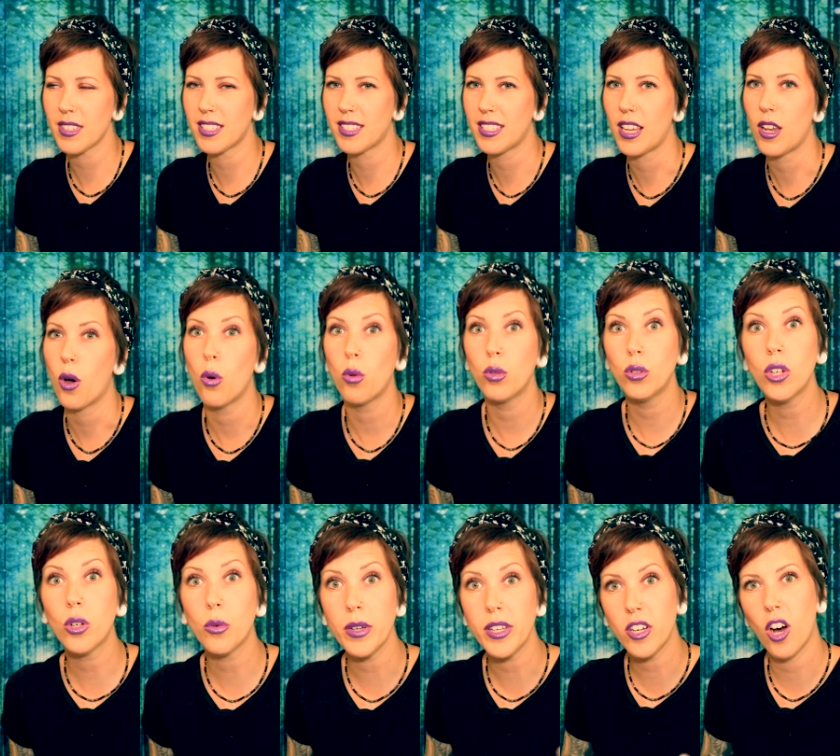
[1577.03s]
say, oh,
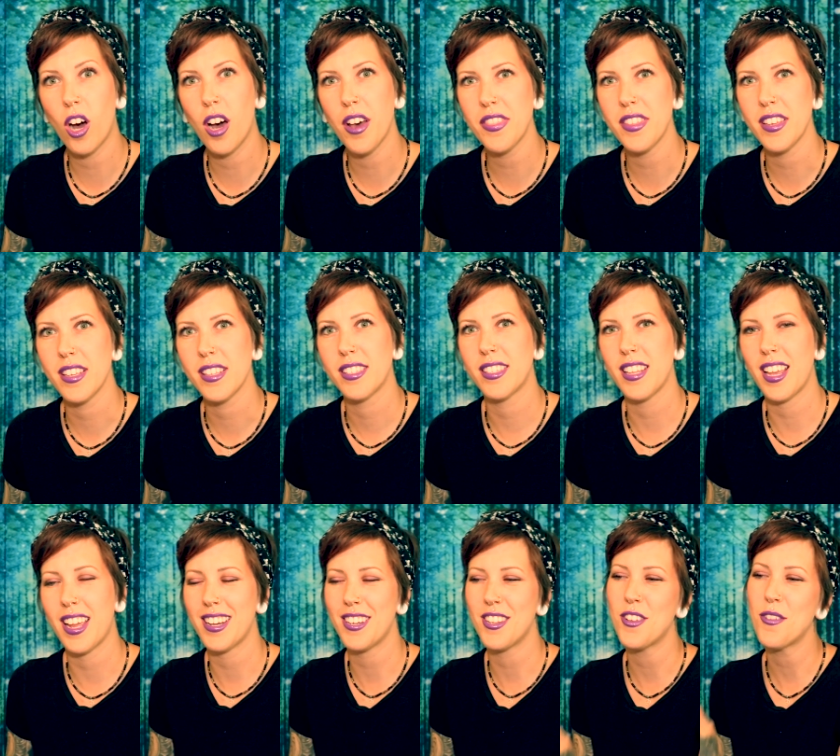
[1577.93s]
look, we caught this,
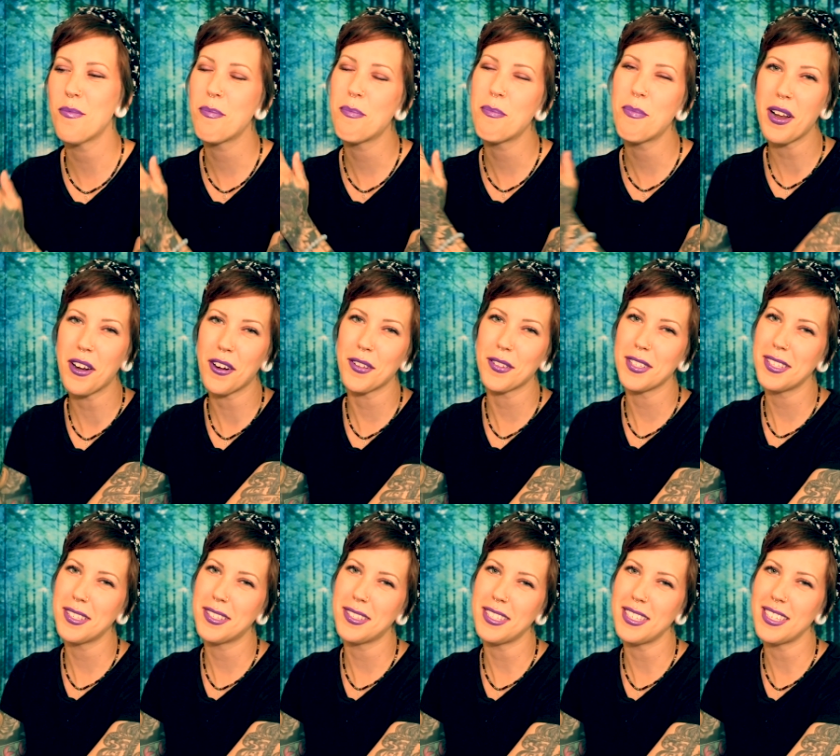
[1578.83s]
and you
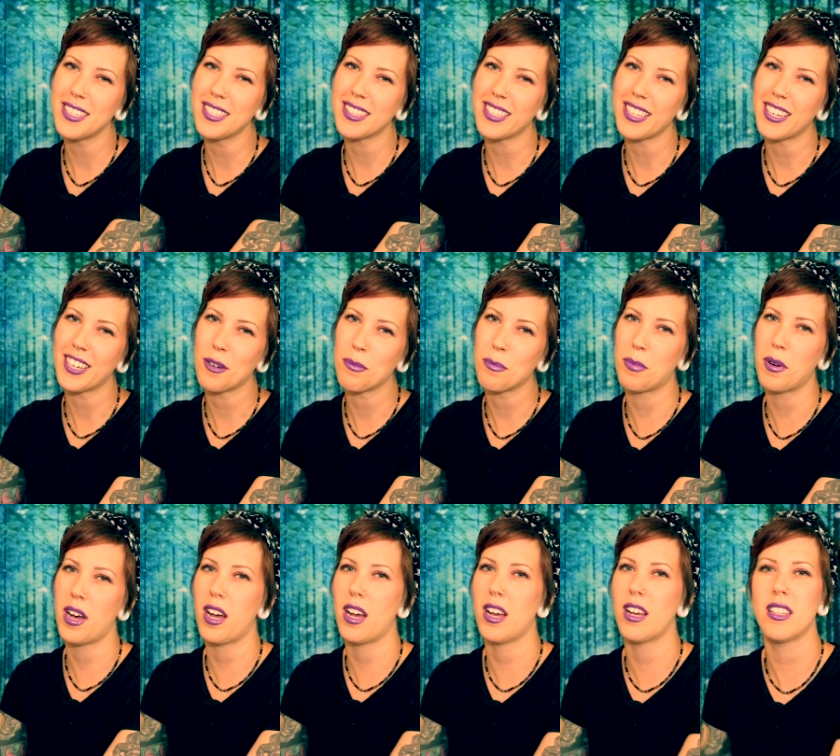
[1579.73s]
barely see it there,
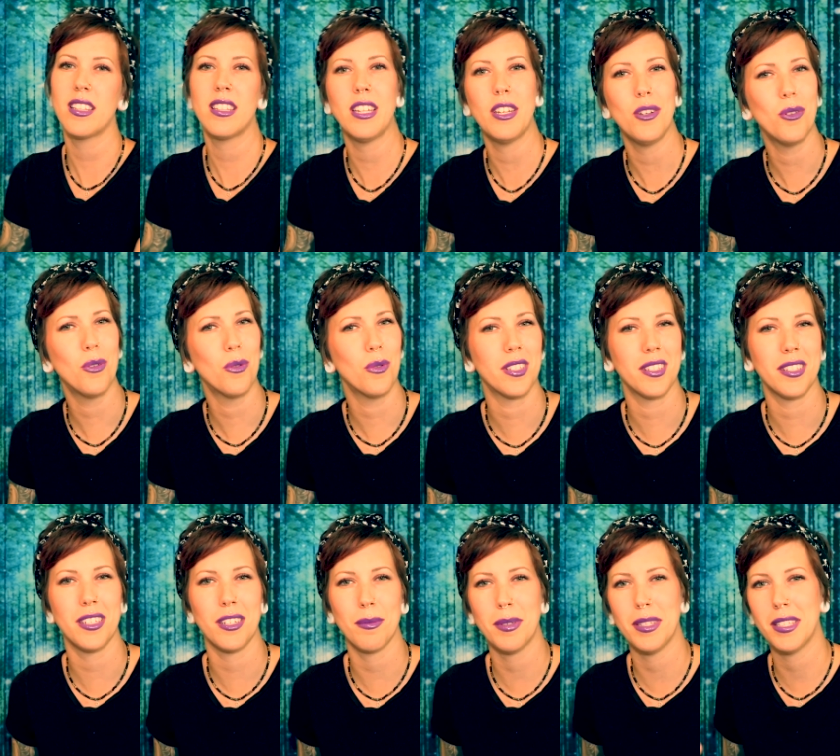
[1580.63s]
but they knew it was
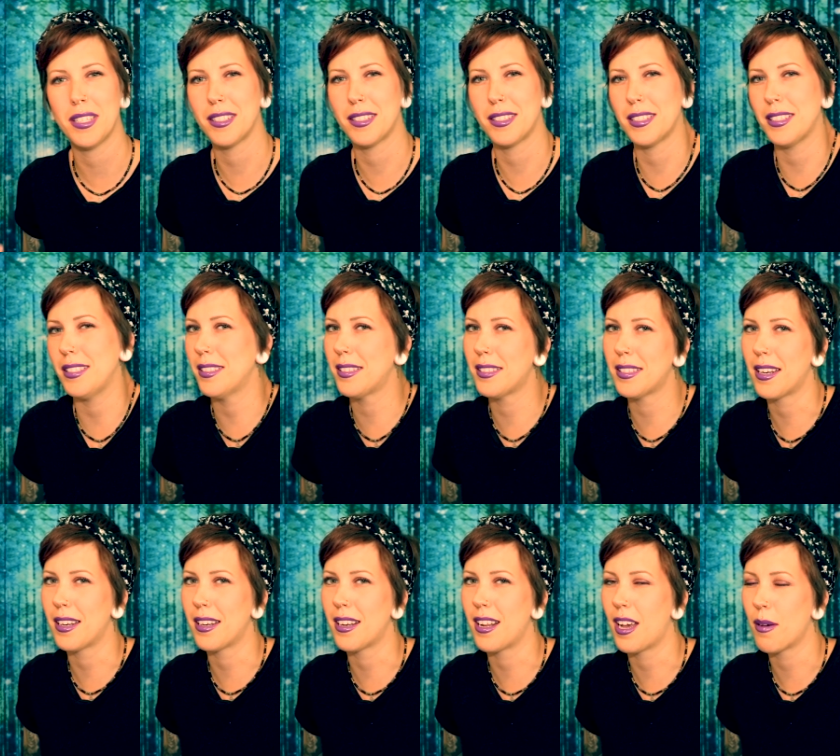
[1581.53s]
there because they
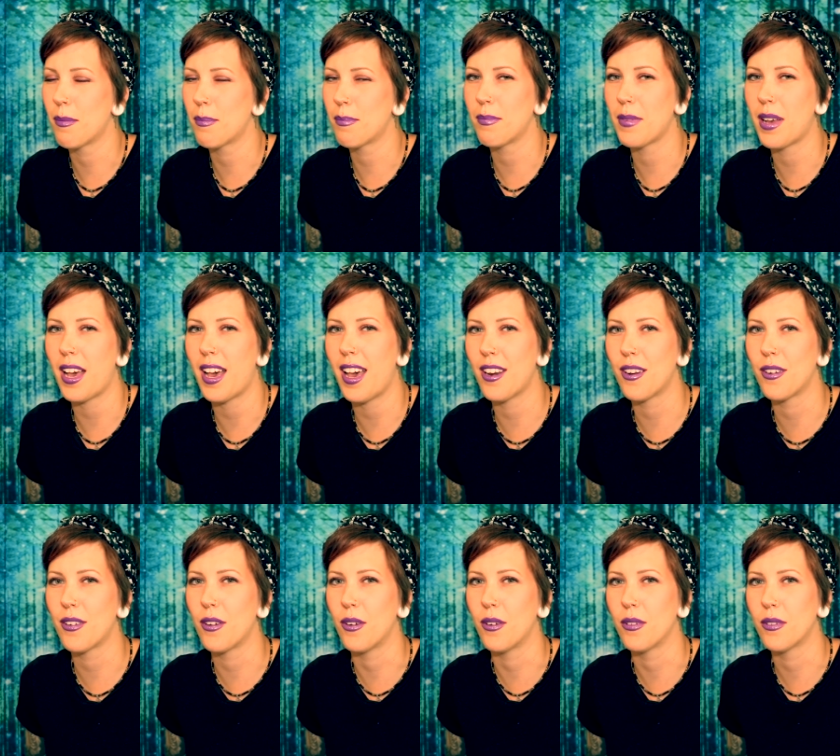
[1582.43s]
set it up. I
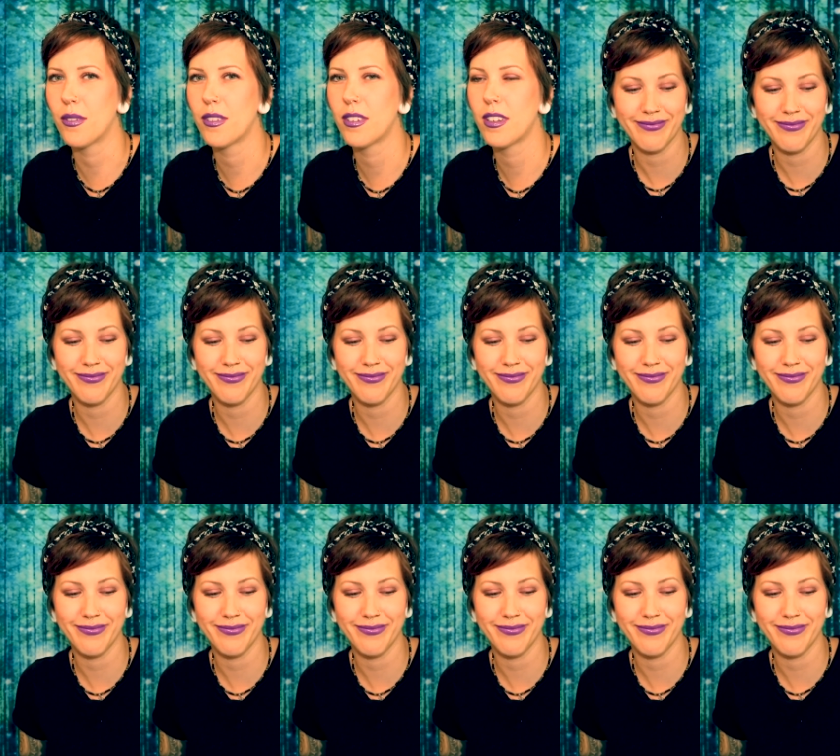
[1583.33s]
don't know.